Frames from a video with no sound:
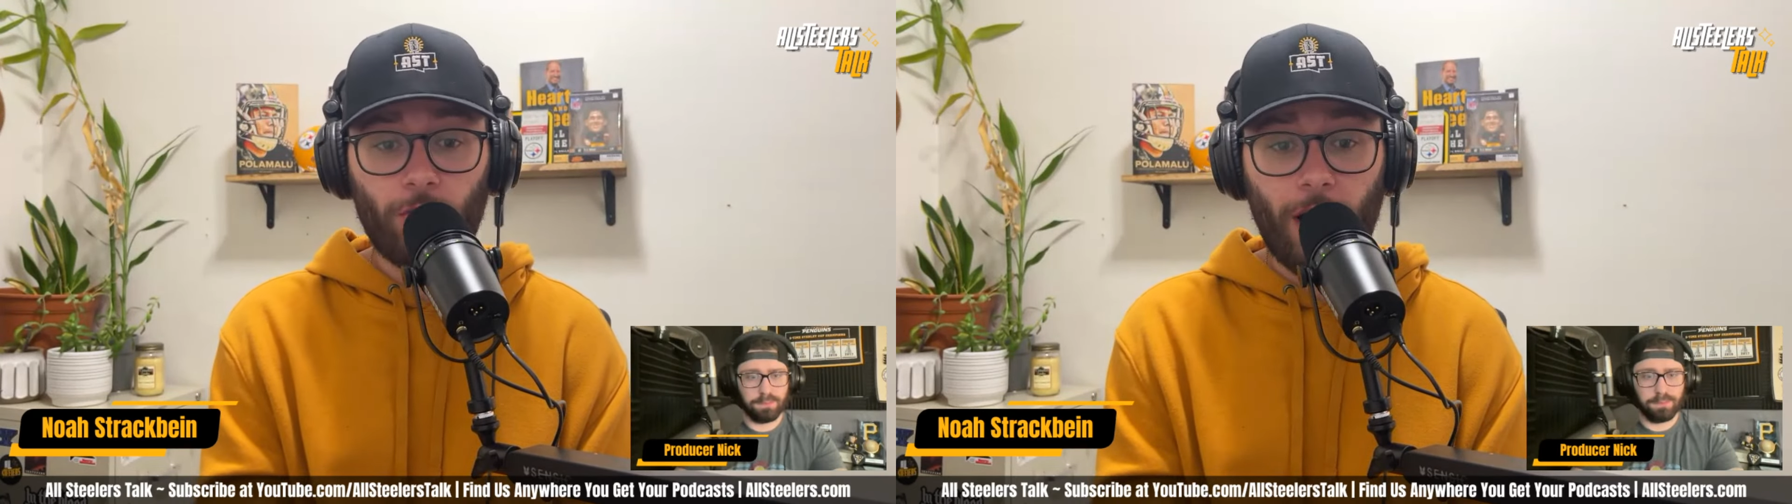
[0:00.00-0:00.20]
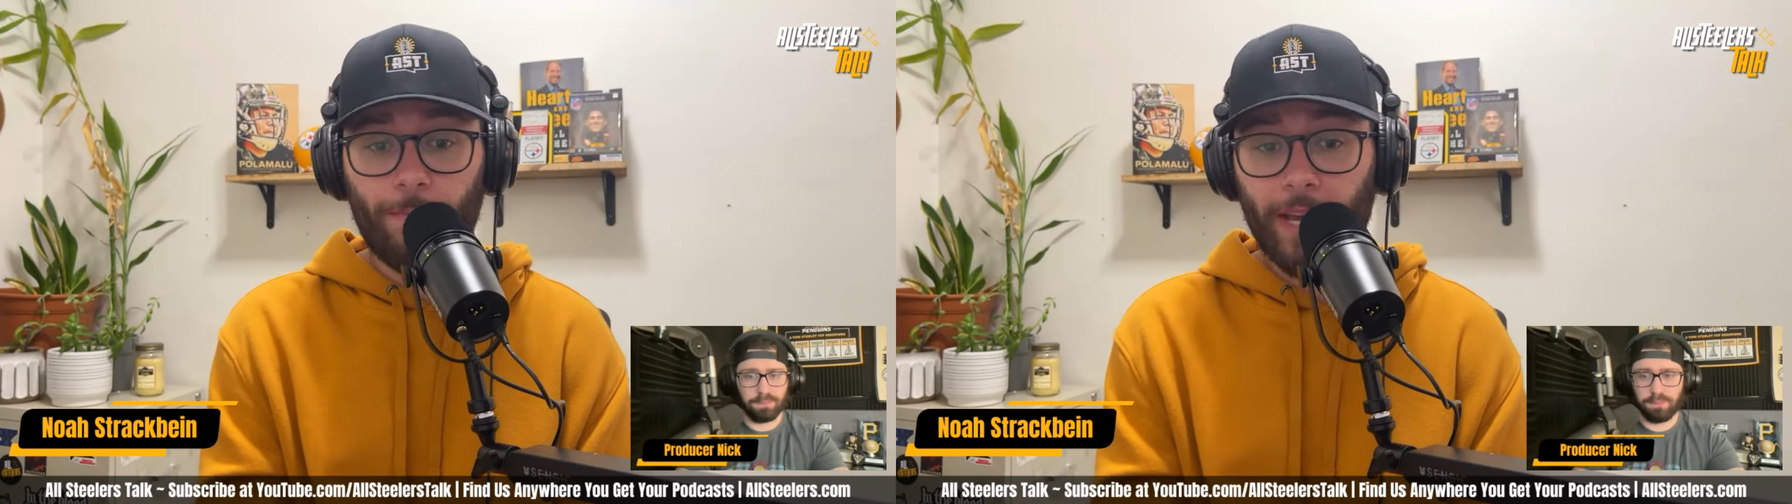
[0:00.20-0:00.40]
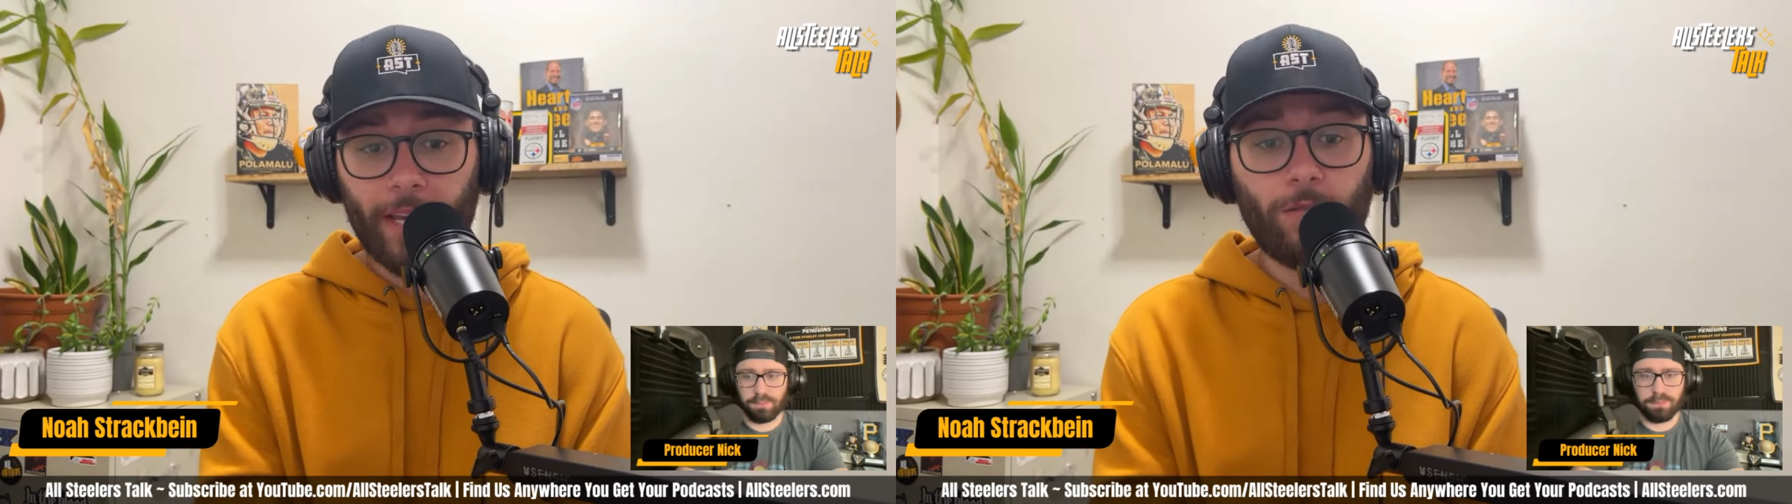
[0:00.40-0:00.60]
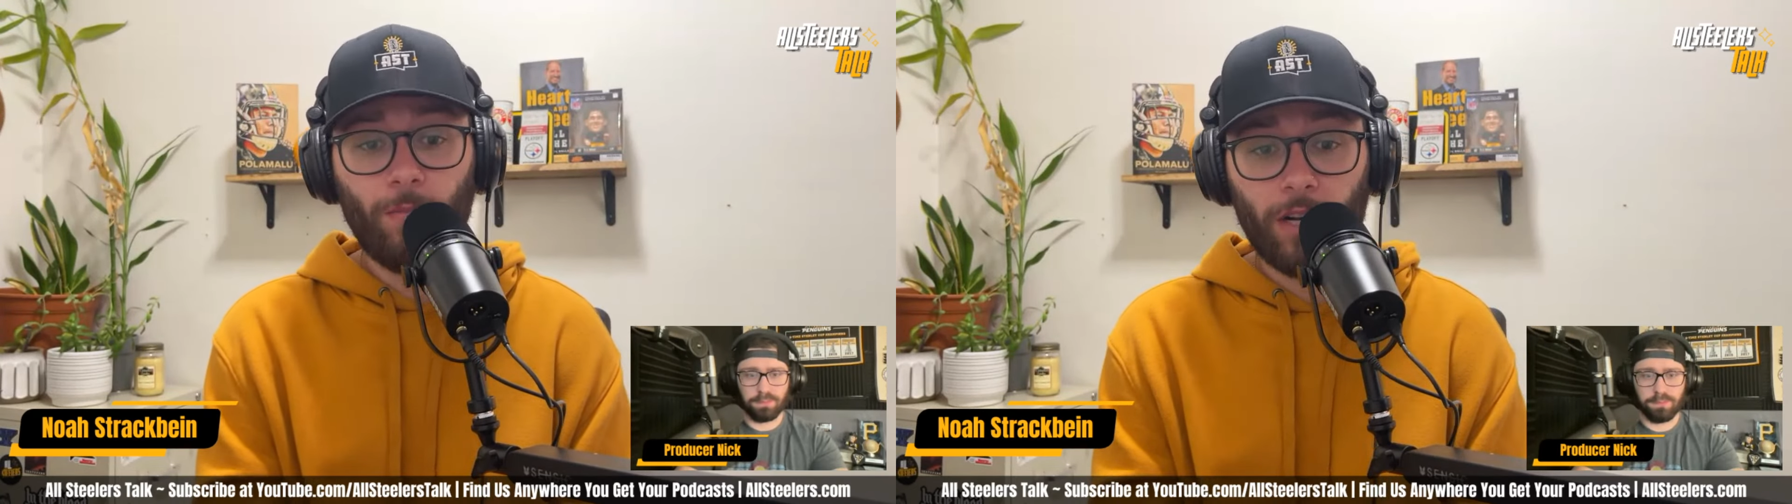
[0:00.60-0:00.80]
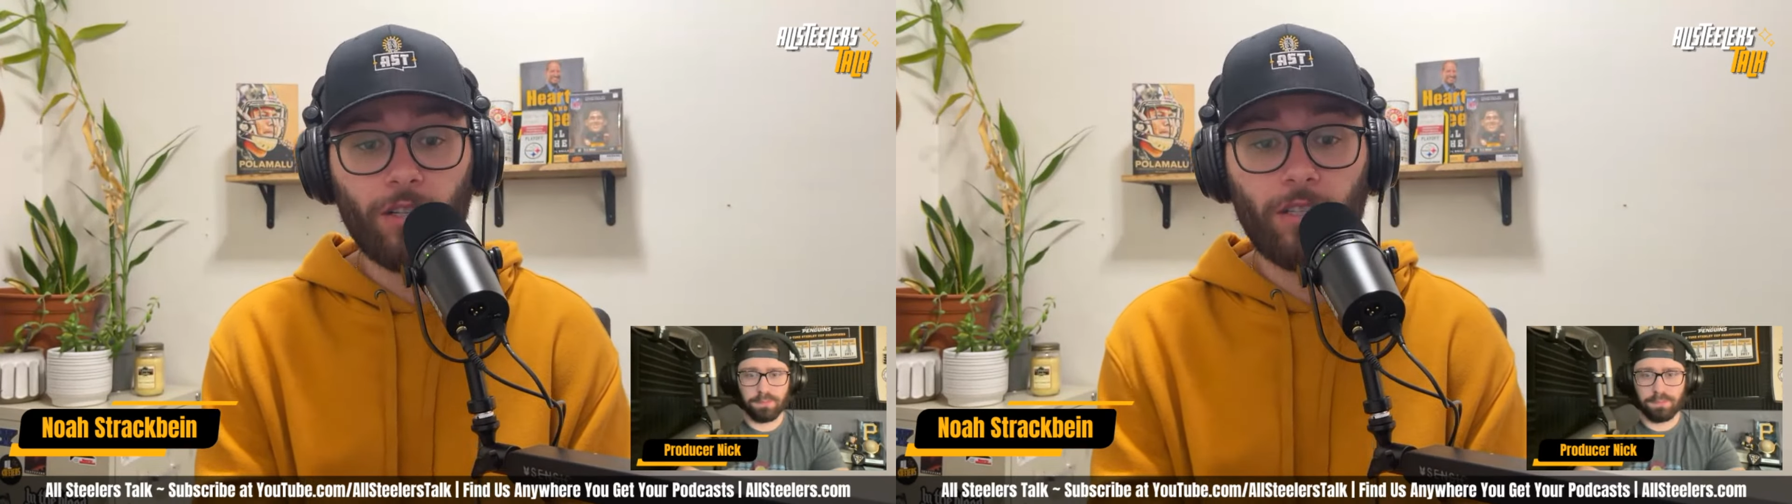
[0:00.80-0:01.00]
round pick as
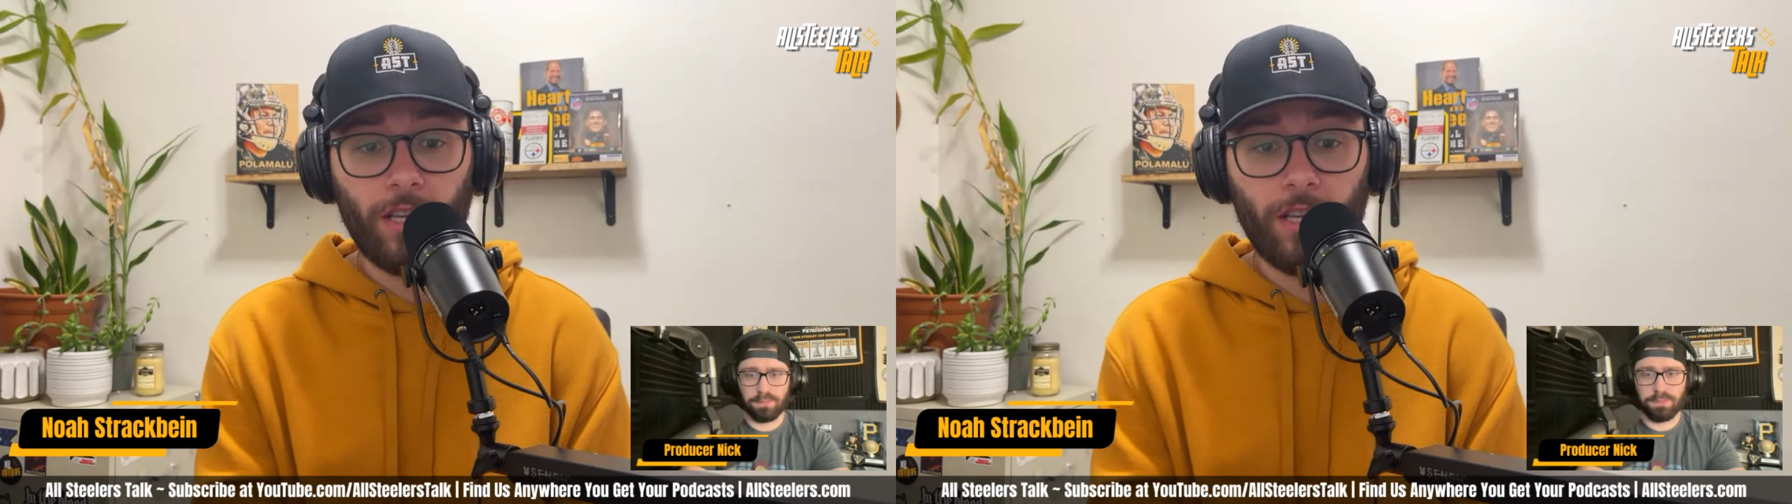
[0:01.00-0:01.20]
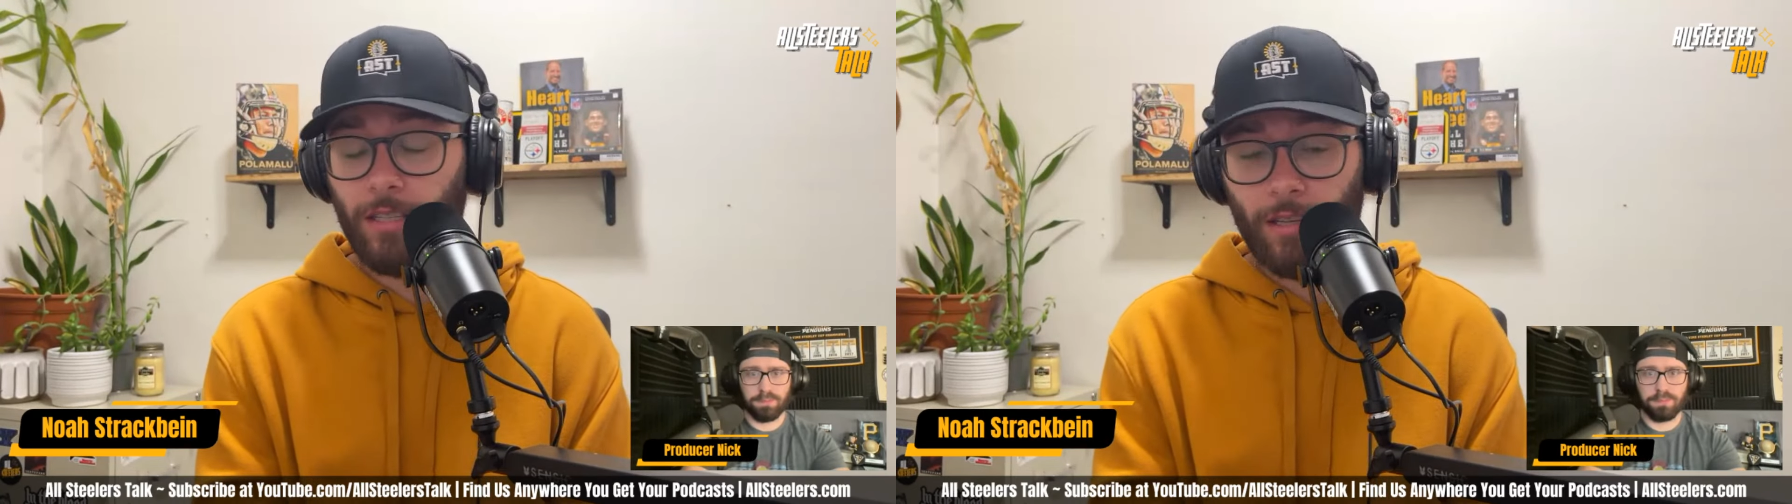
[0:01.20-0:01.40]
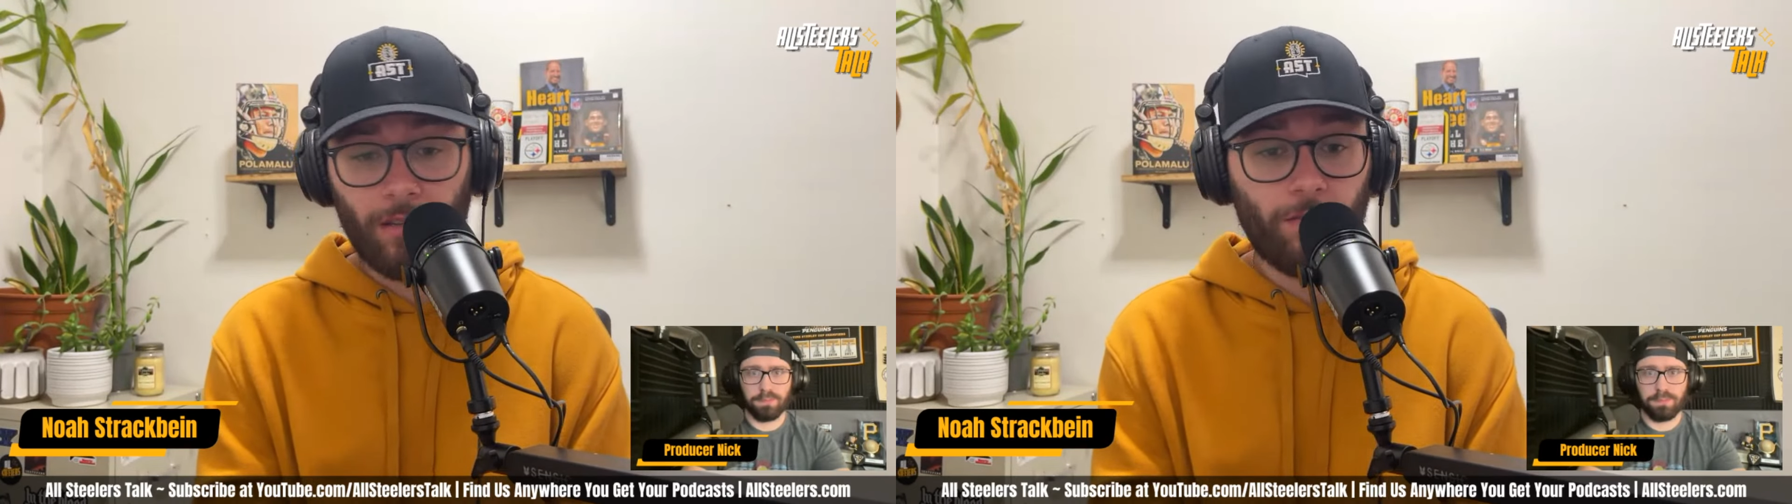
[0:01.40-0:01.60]
much as this